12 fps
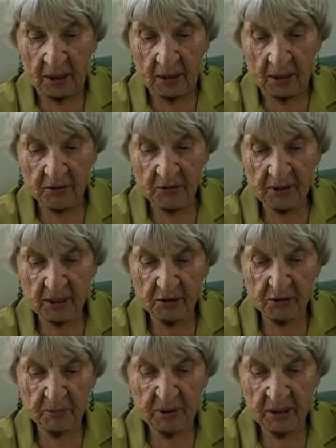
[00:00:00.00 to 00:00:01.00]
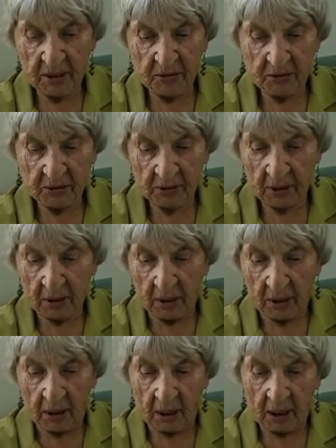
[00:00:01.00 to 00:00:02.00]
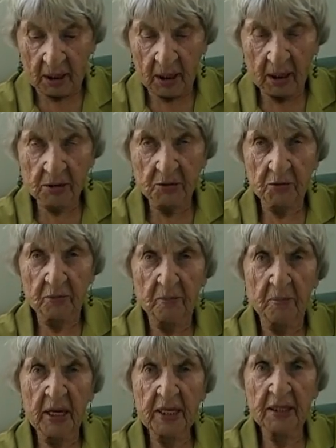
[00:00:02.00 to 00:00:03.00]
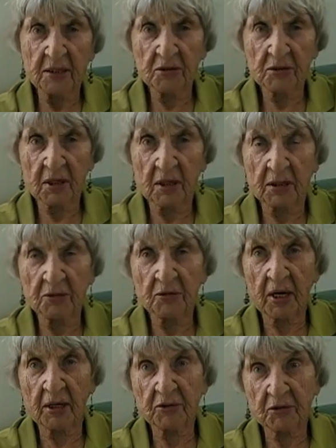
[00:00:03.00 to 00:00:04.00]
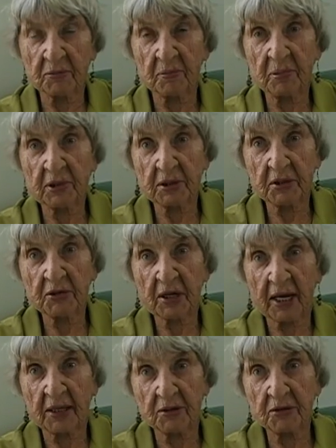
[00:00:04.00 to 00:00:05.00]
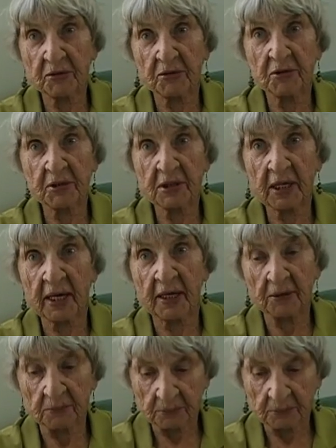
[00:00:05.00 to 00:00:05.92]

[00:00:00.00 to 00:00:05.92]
This tells me there's a tremendous contrast in police attitudes today.